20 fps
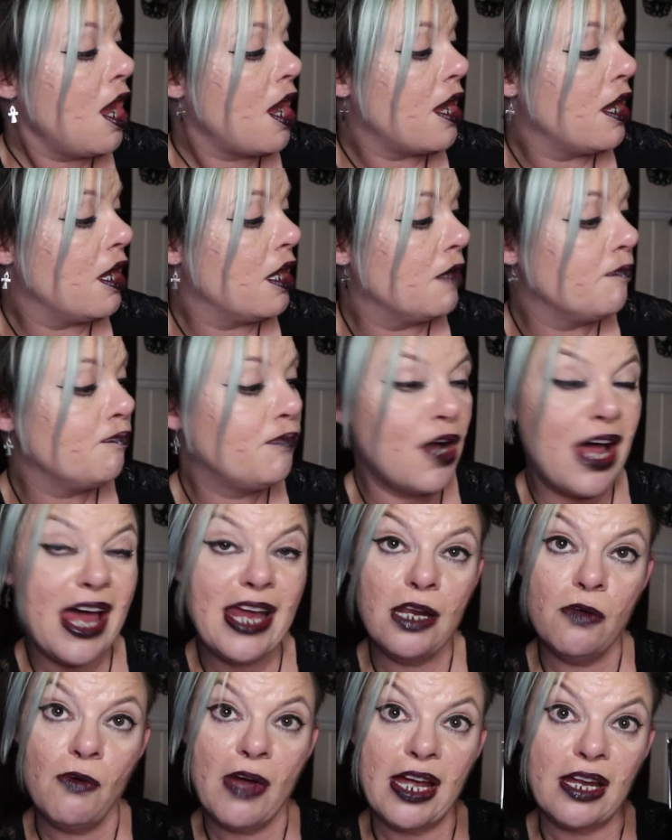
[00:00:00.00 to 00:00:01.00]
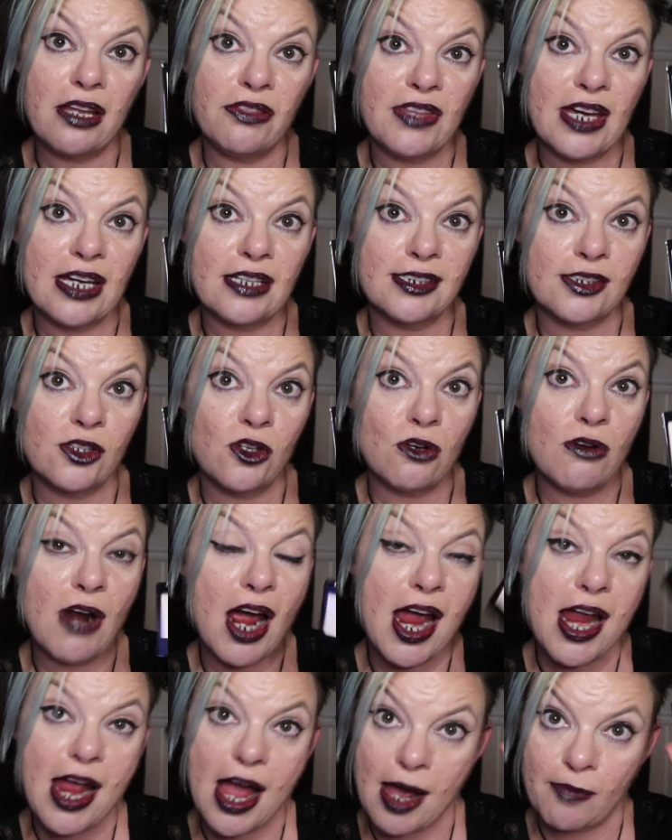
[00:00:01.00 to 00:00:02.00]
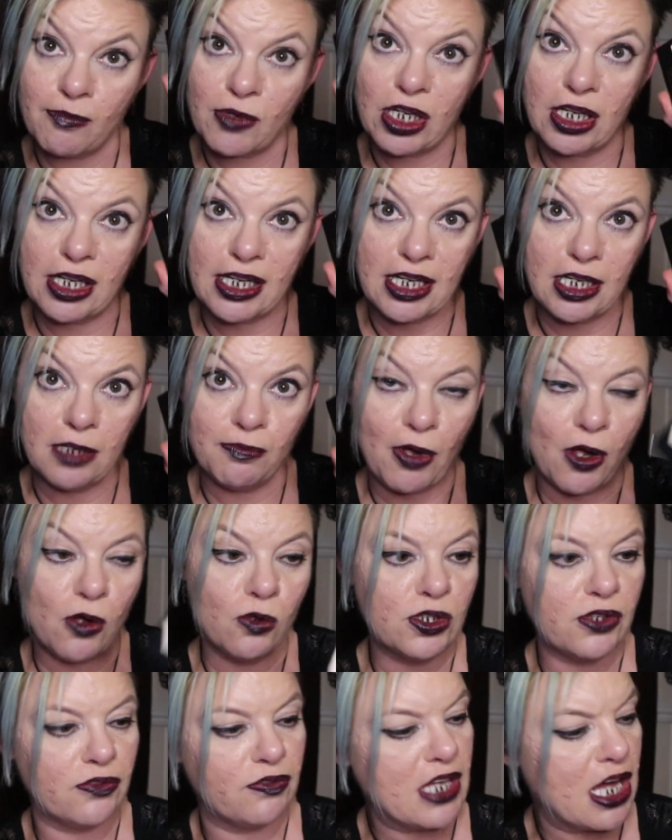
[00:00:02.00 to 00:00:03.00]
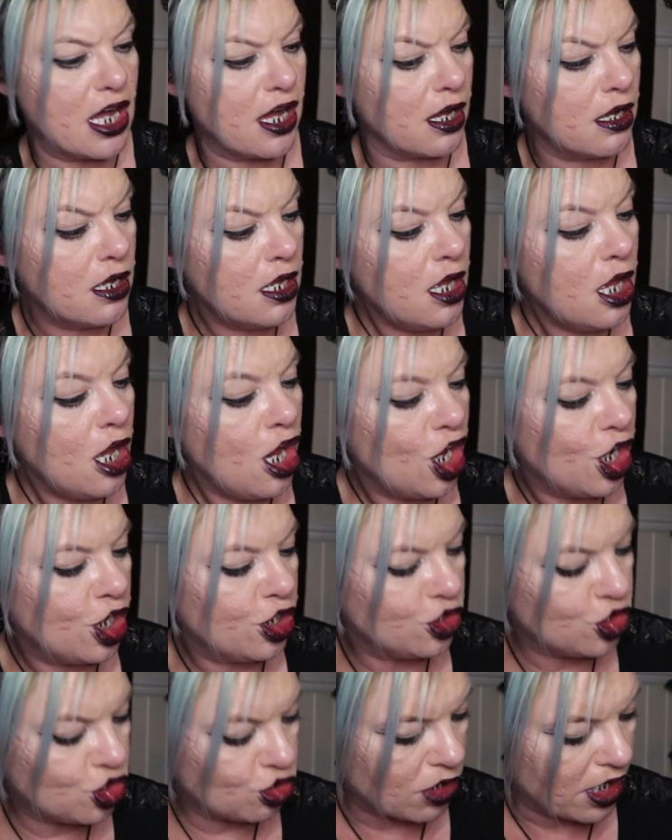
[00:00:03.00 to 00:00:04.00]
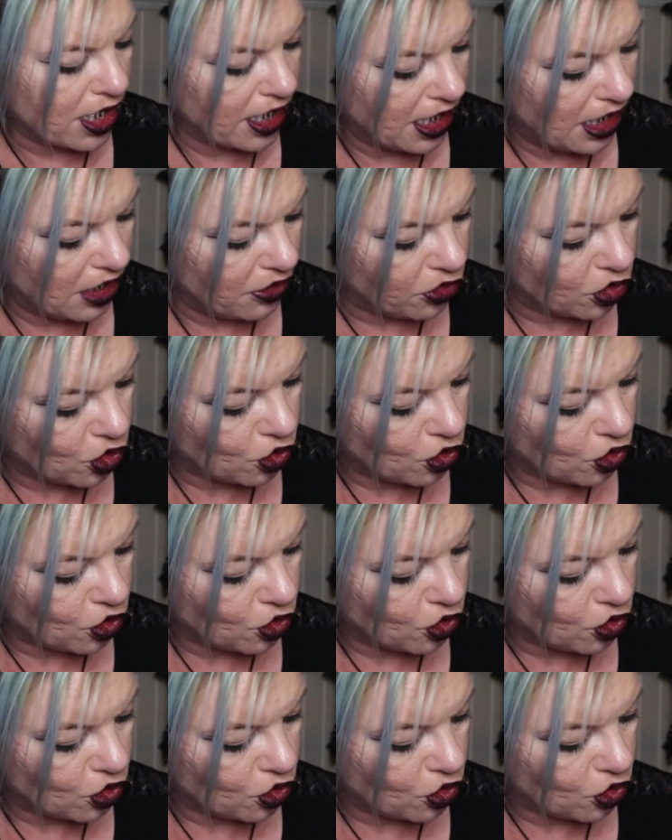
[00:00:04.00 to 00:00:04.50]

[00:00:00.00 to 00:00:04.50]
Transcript: But anyway, that's all right. I'm going to keep hold of that and try it.